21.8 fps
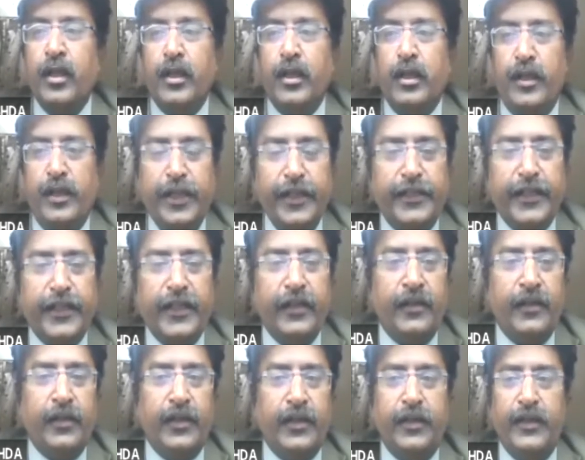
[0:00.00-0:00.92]
an
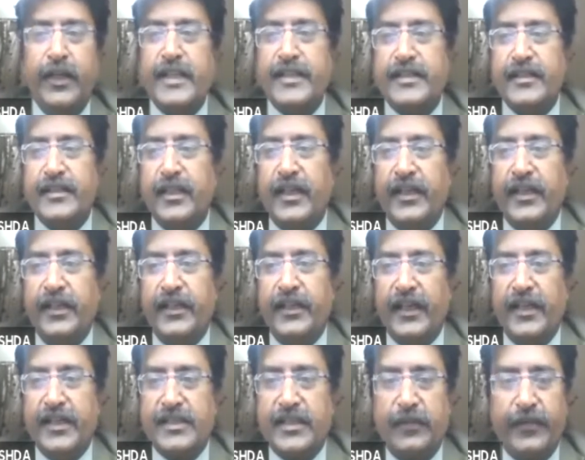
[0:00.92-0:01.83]
international and
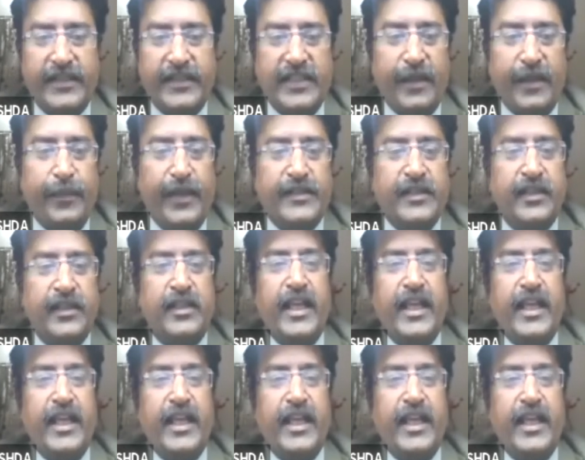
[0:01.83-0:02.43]
international examination.